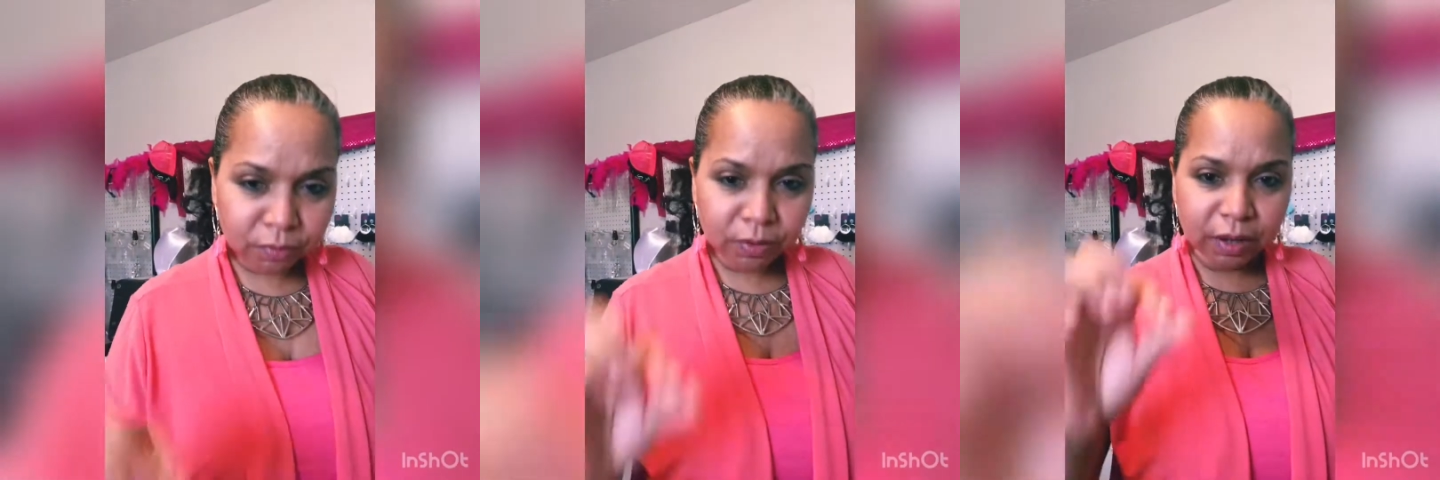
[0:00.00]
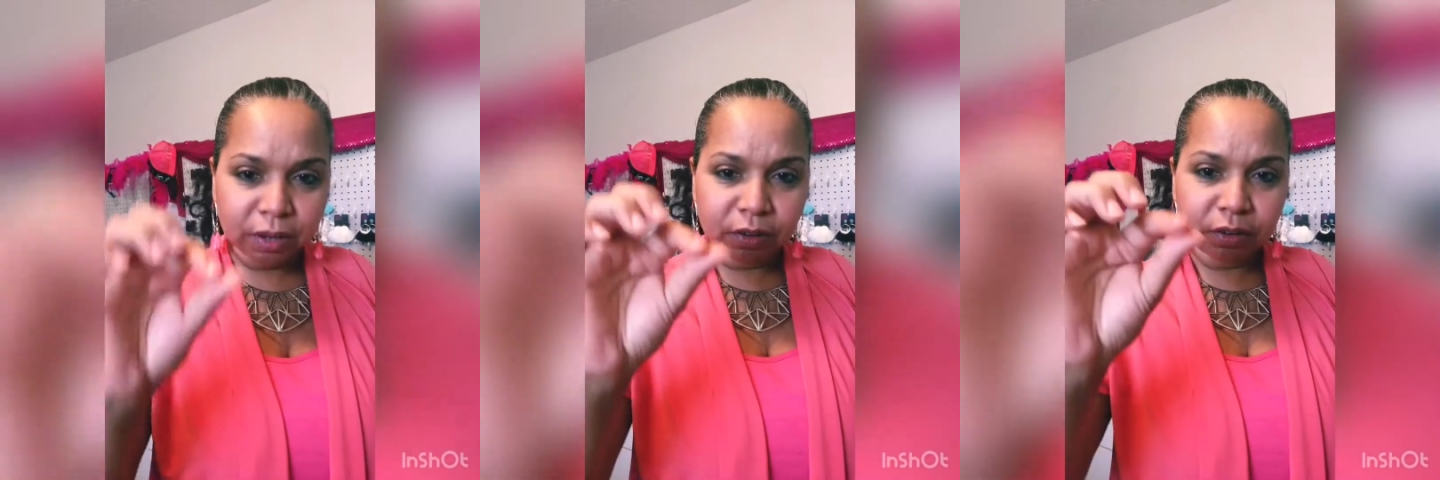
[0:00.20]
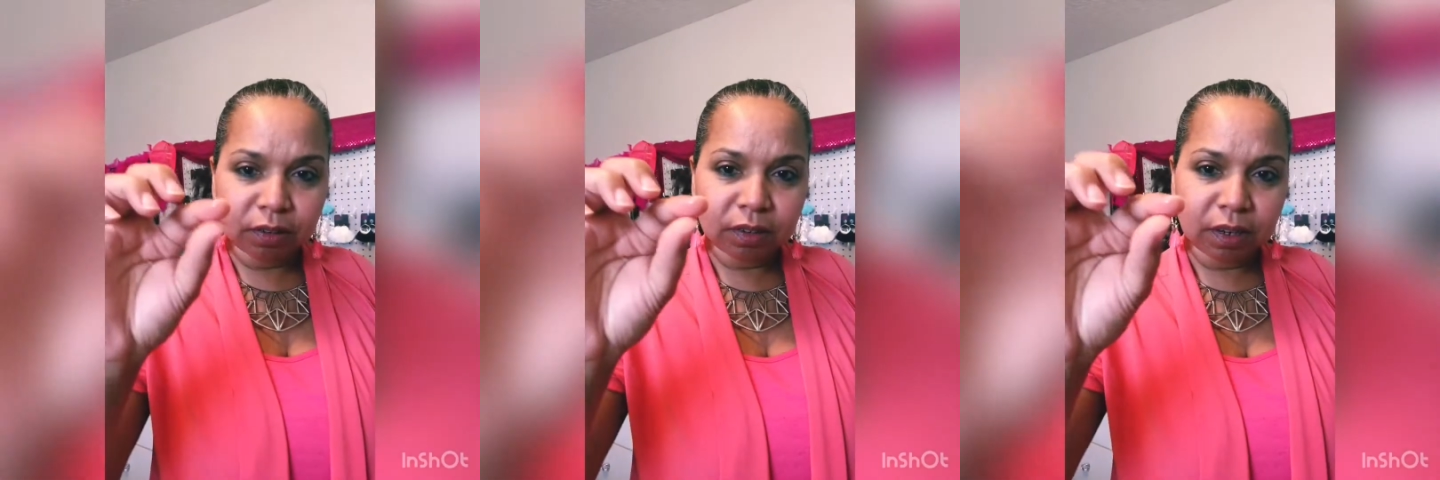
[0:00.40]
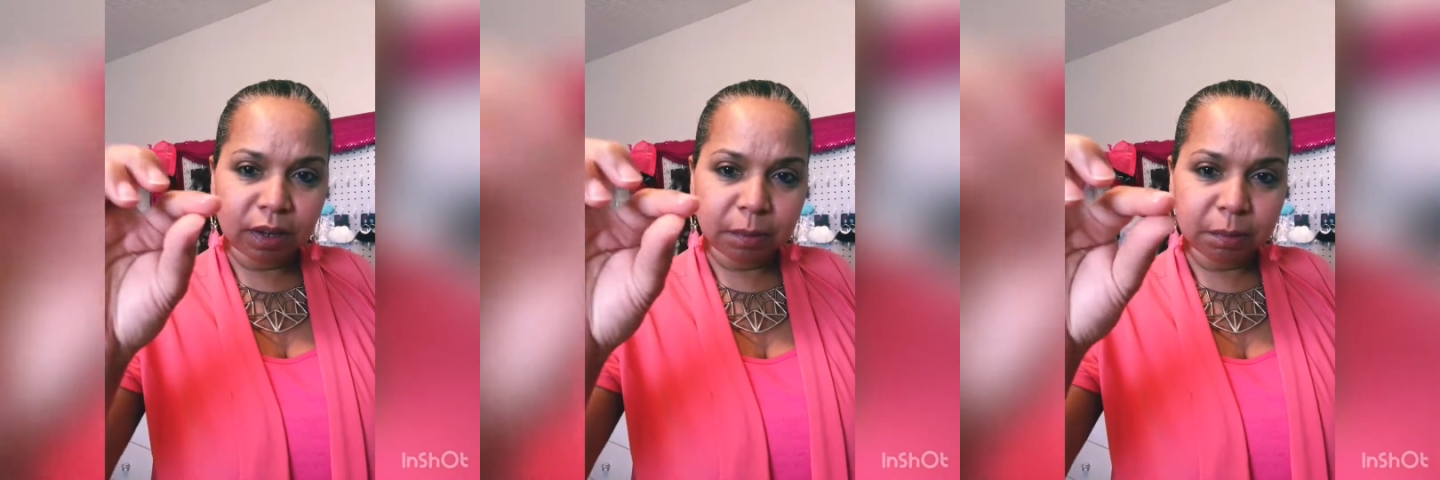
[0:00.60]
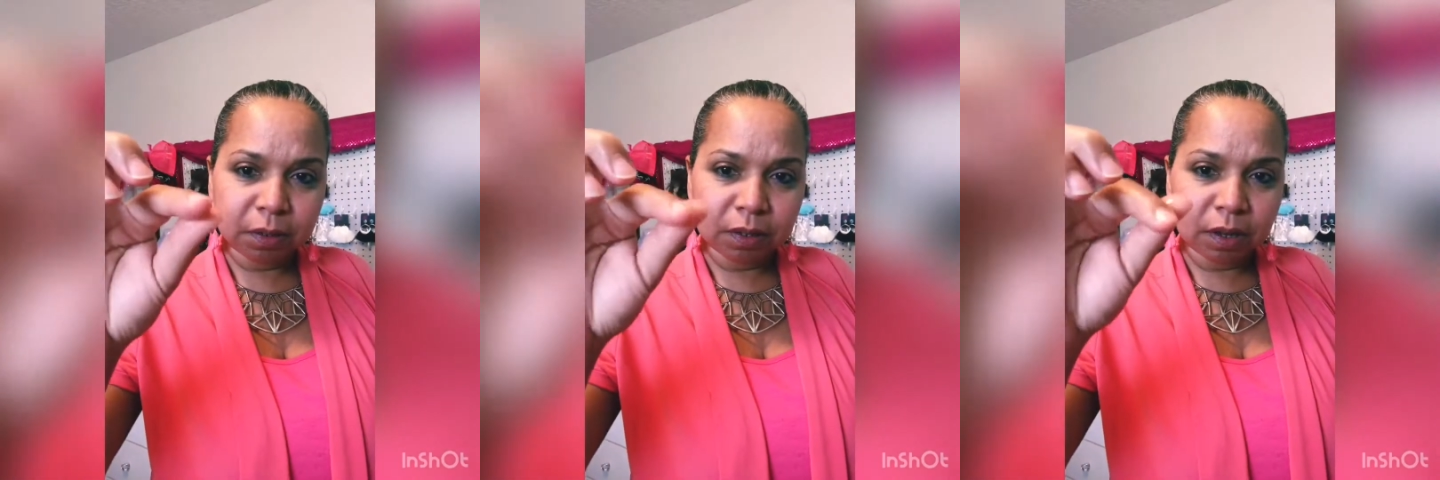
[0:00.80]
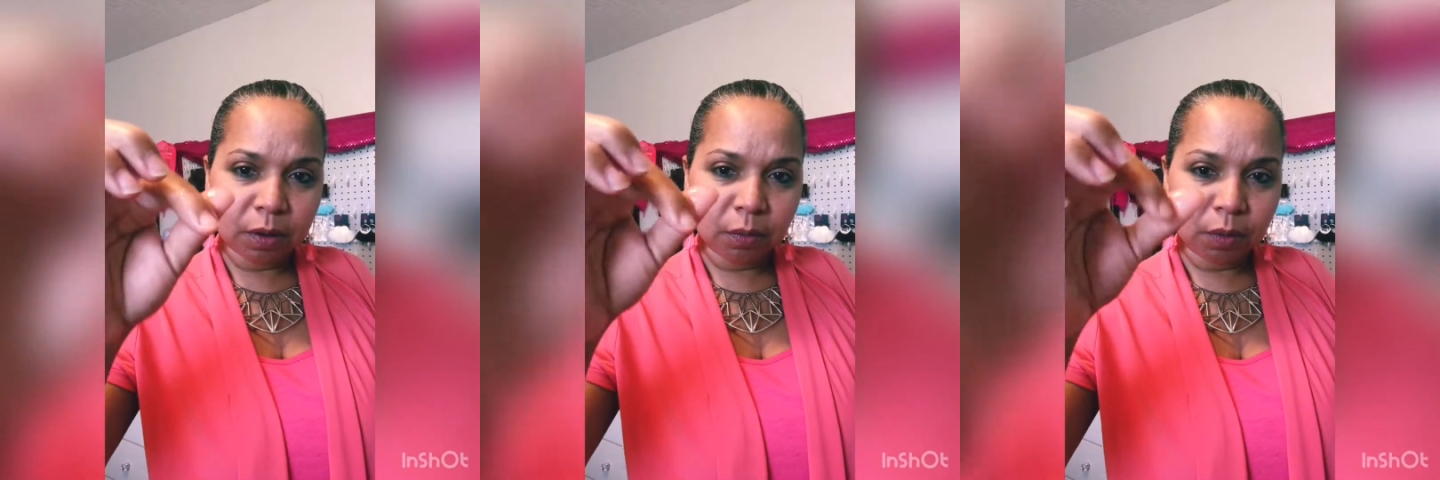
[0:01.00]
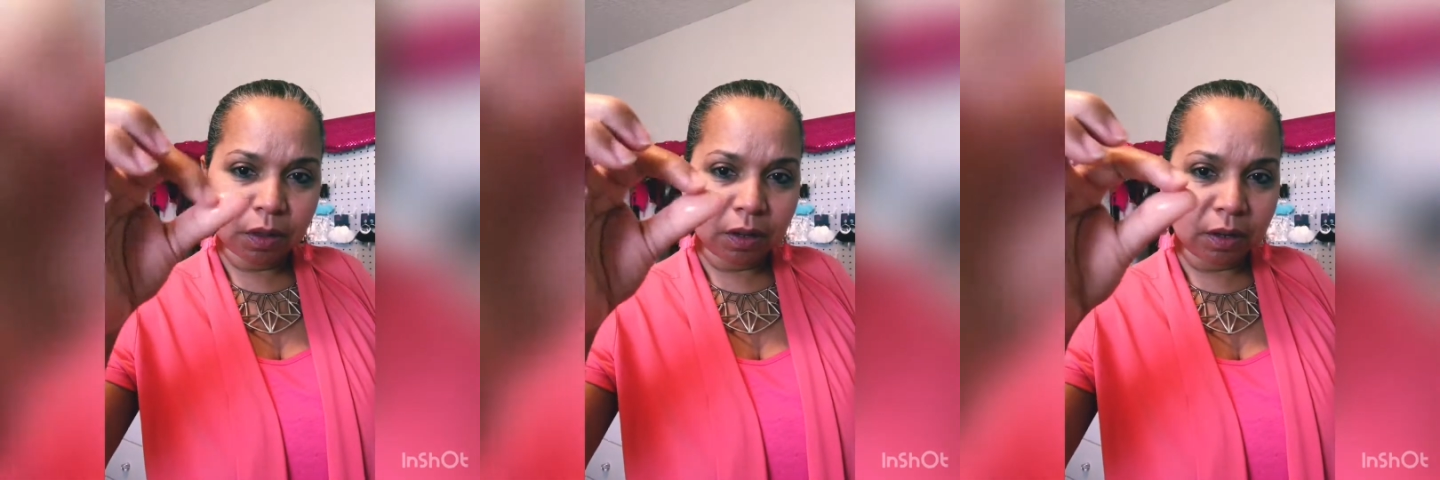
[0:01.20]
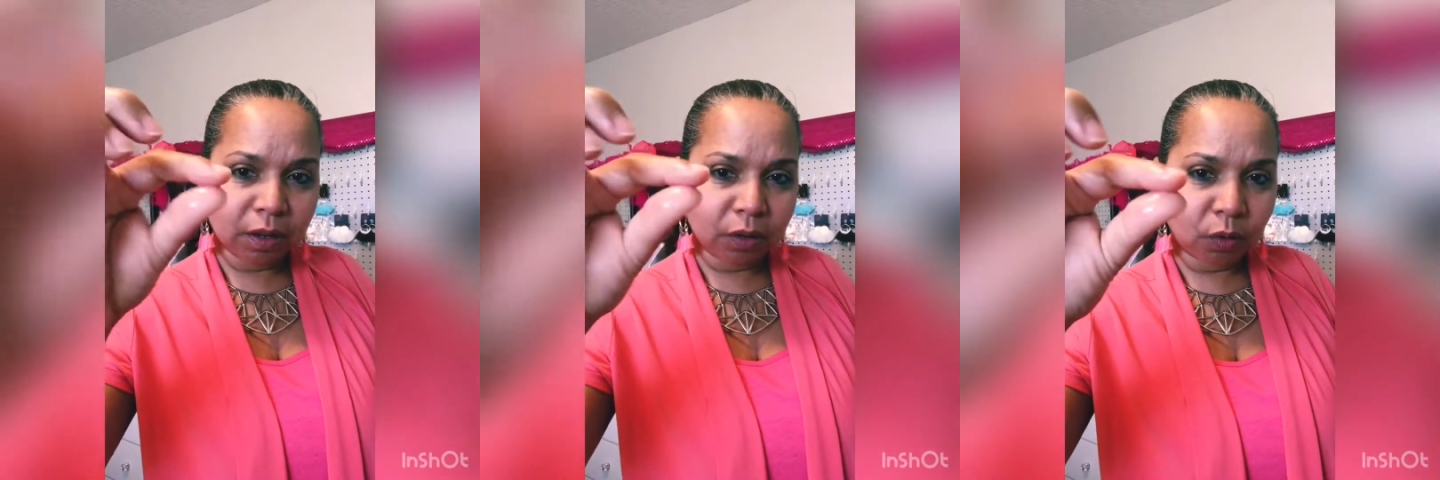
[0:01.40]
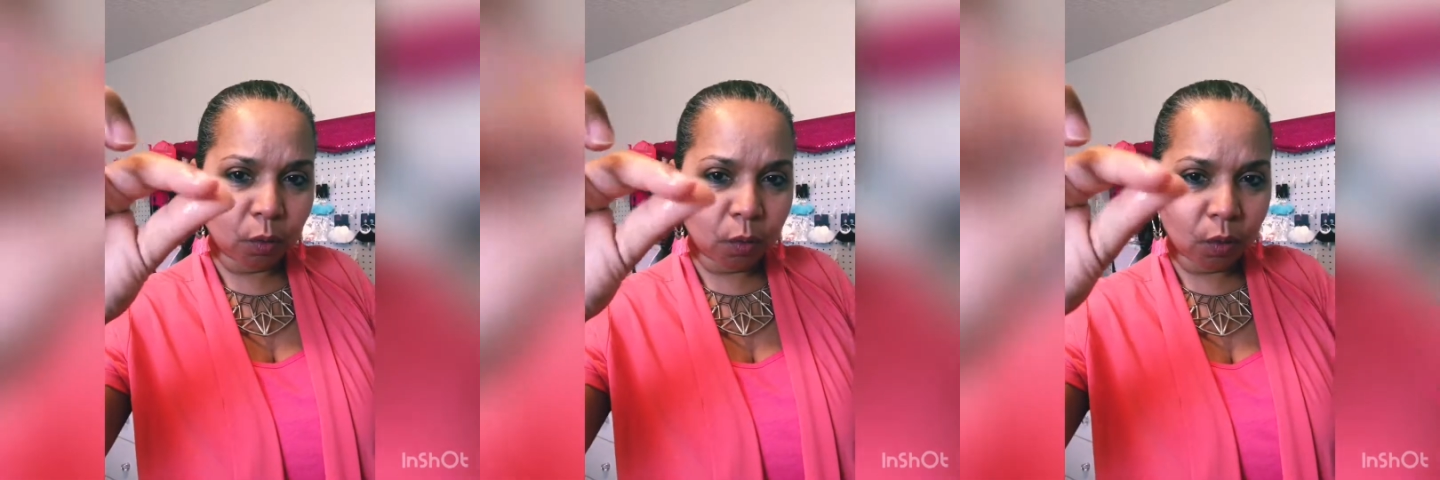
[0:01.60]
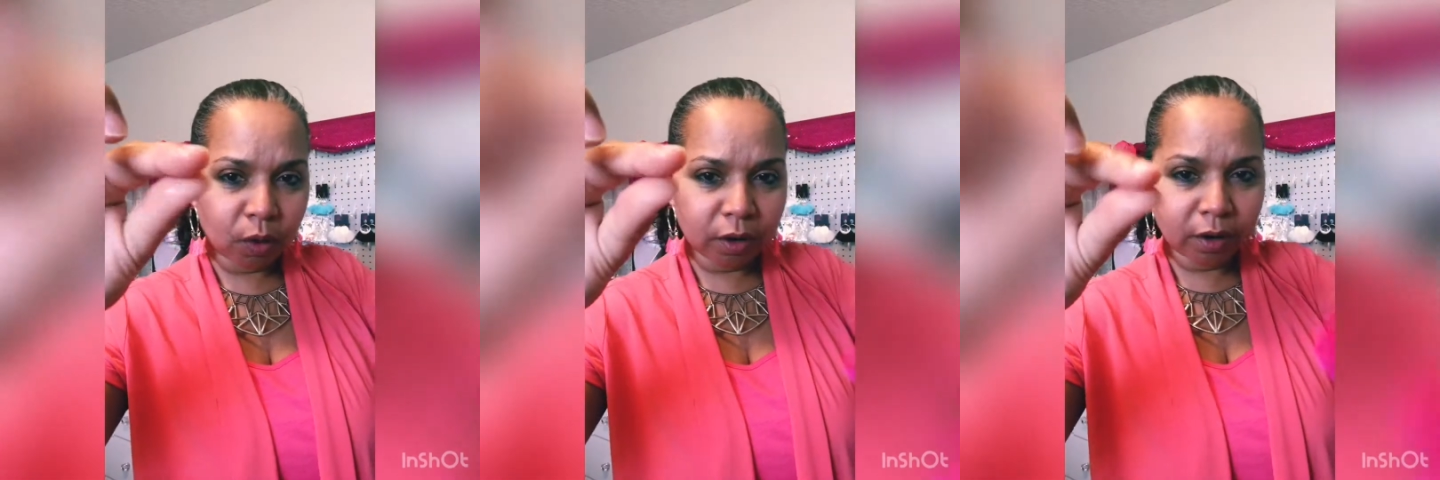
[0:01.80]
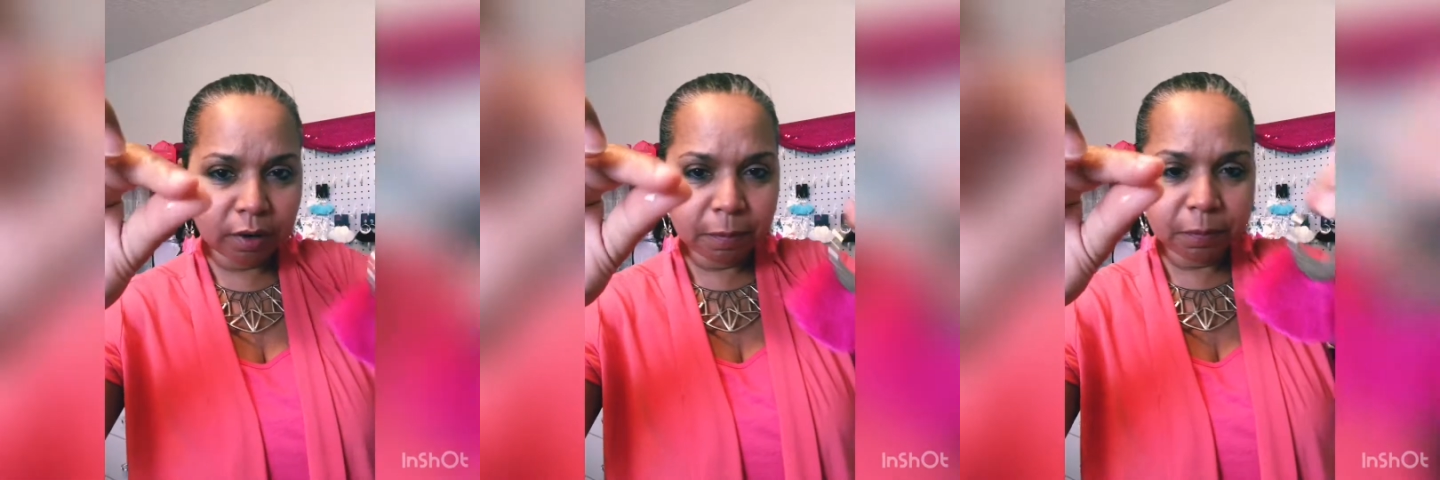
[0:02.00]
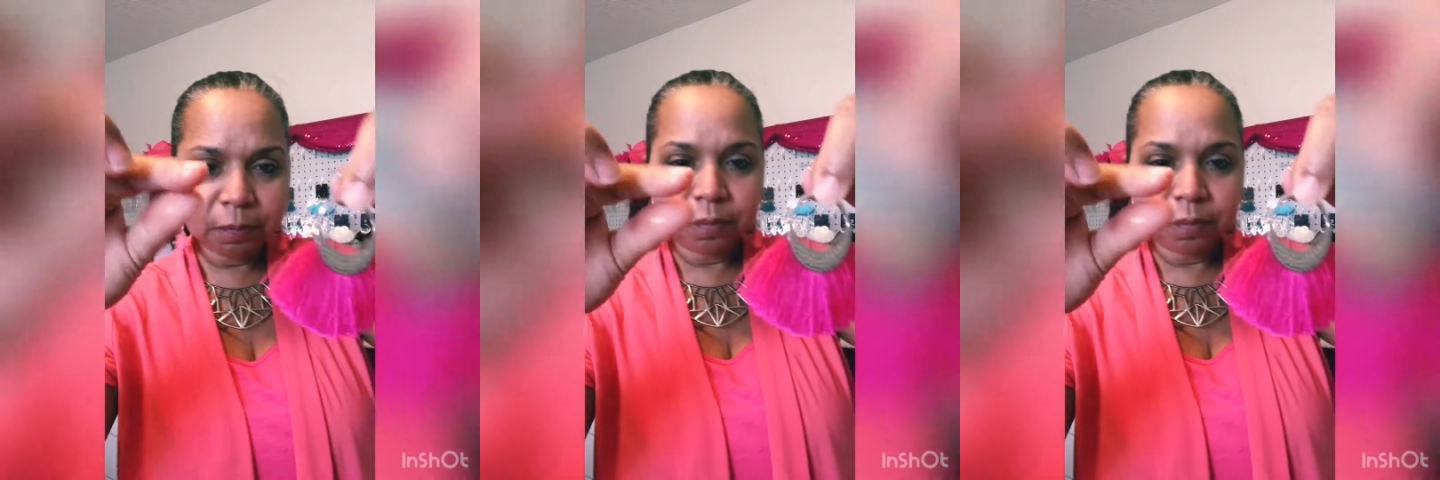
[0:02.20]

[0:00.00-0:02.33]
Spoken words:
fingertips with a little water